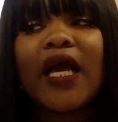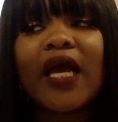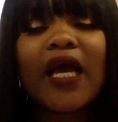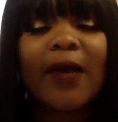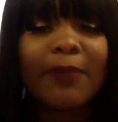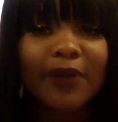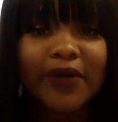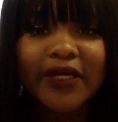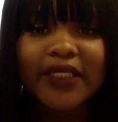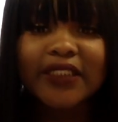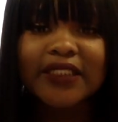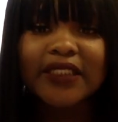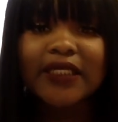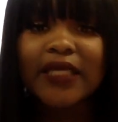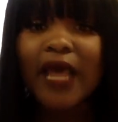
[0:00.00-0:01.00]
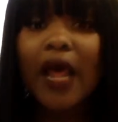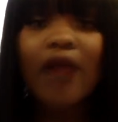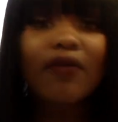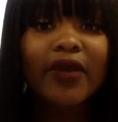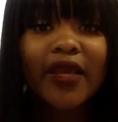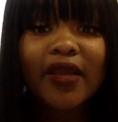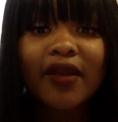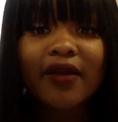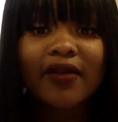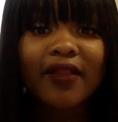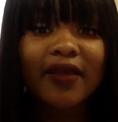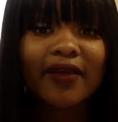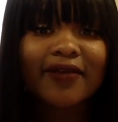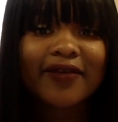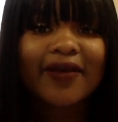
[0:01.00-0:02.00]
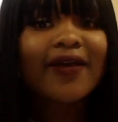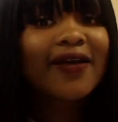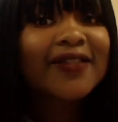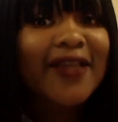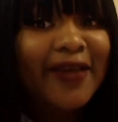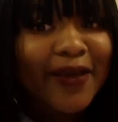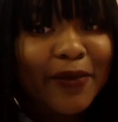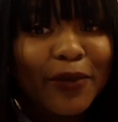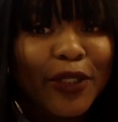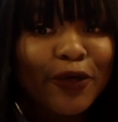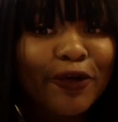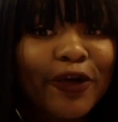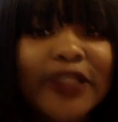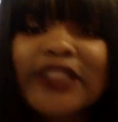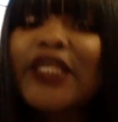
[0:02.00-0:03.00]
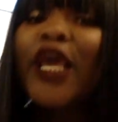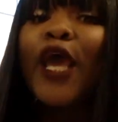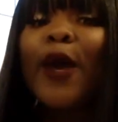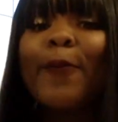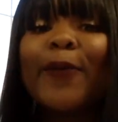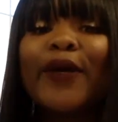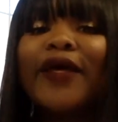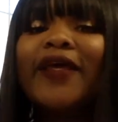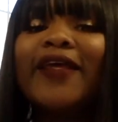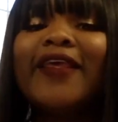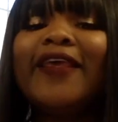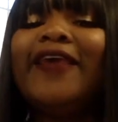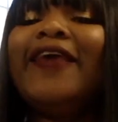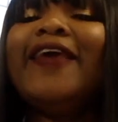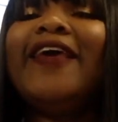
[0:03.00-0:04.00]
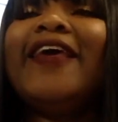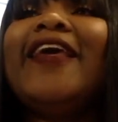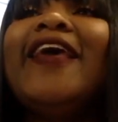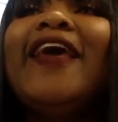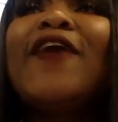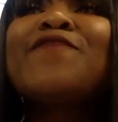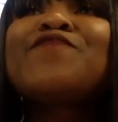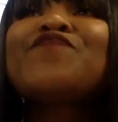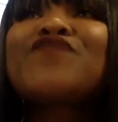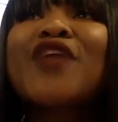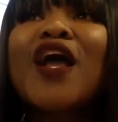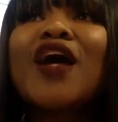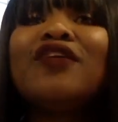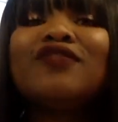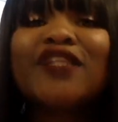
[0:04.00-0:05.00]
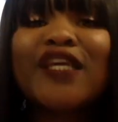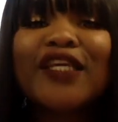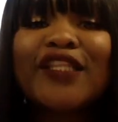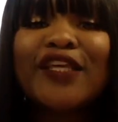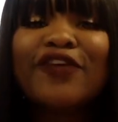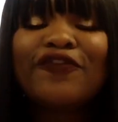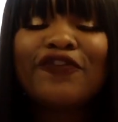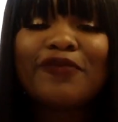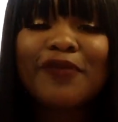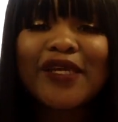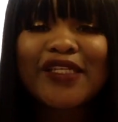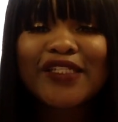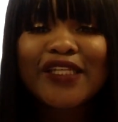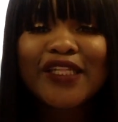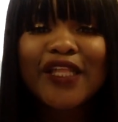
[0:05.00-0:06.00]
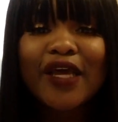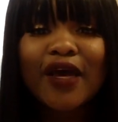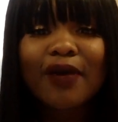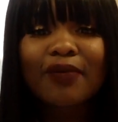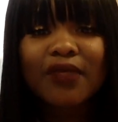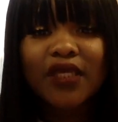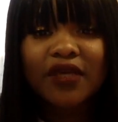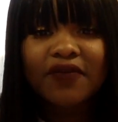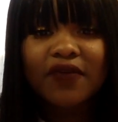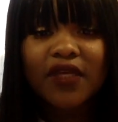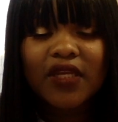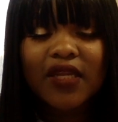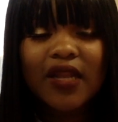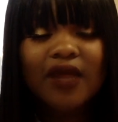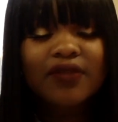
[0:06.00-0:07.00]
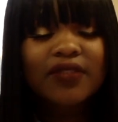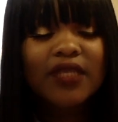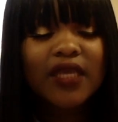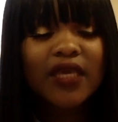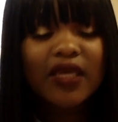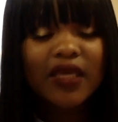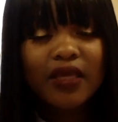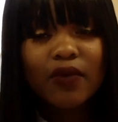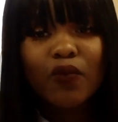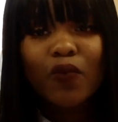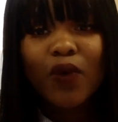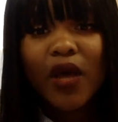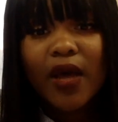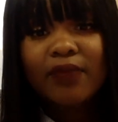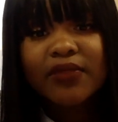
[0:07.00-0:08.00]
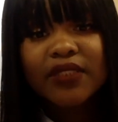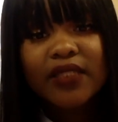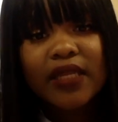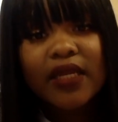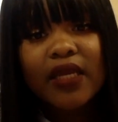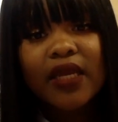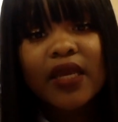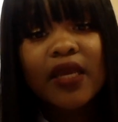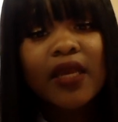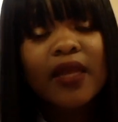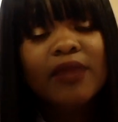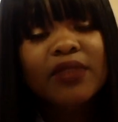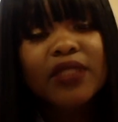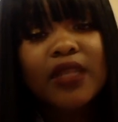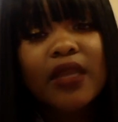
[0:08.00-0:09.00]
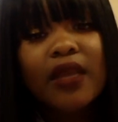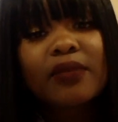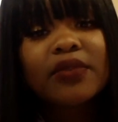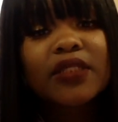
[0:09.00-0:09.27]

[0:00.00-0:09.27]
I'm crazy. I don't care, like, because I am a little crazy. But I'll take the information that I'm given and I'll take it, what I'm studying, and I'm studying,